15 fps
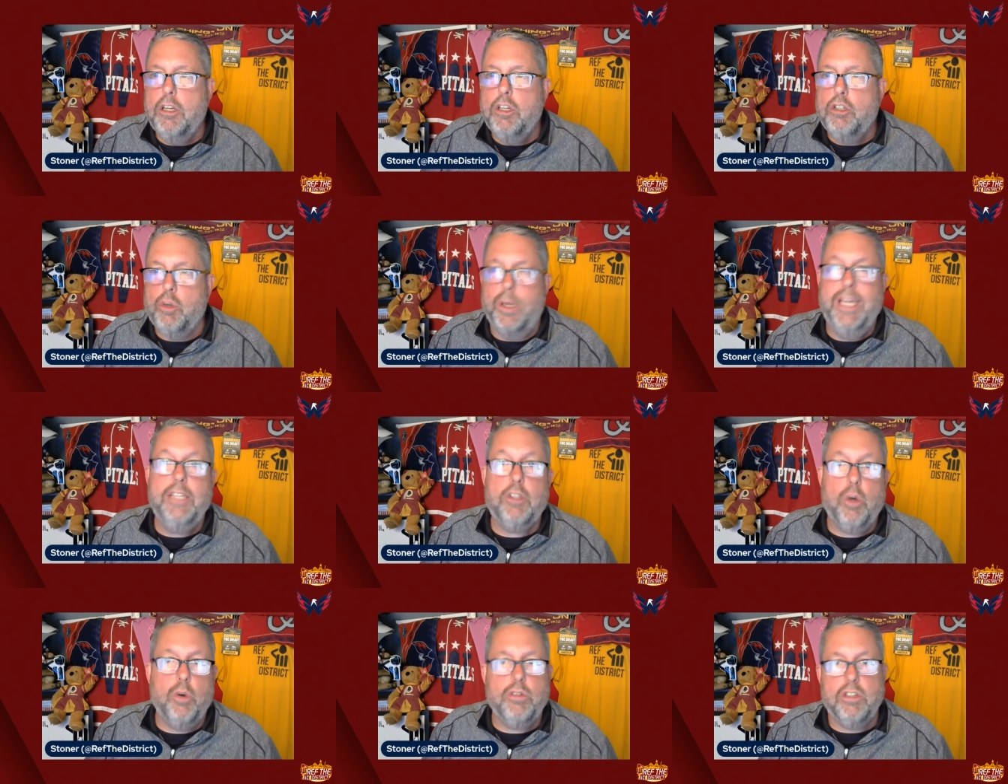So he
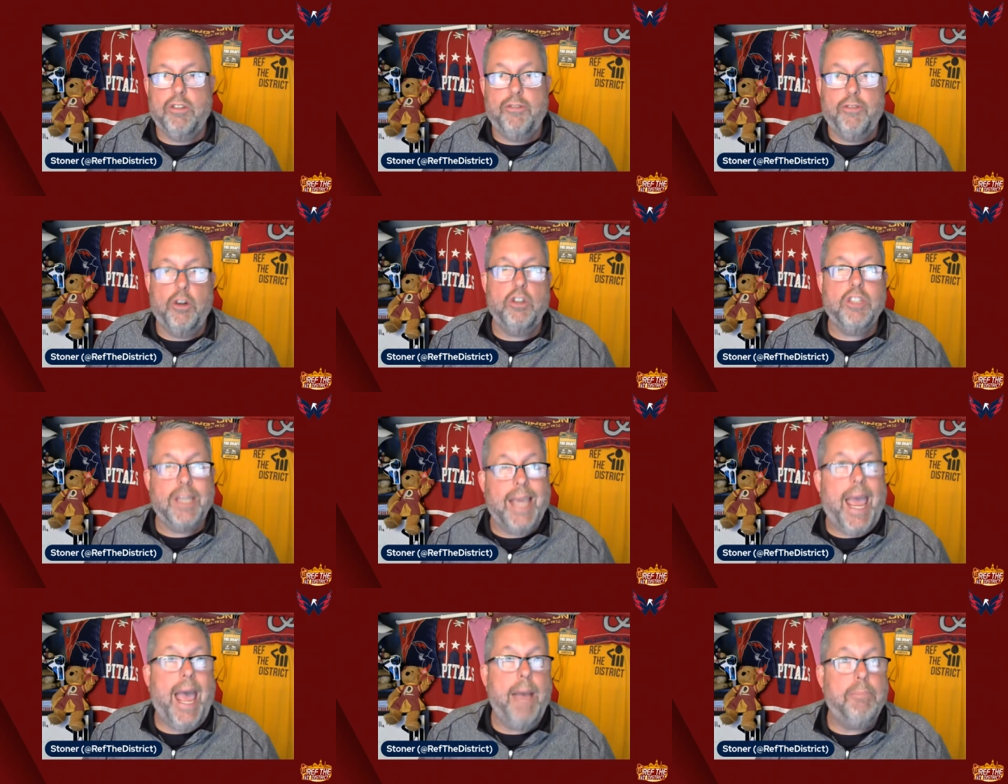scores his first
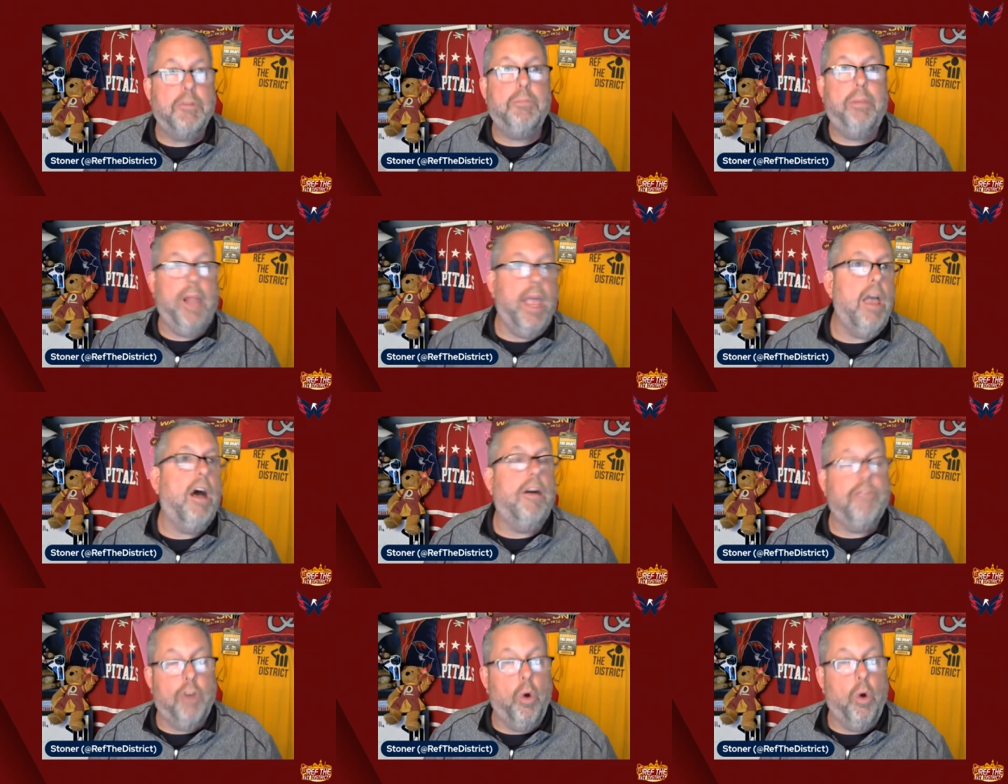Caps playoff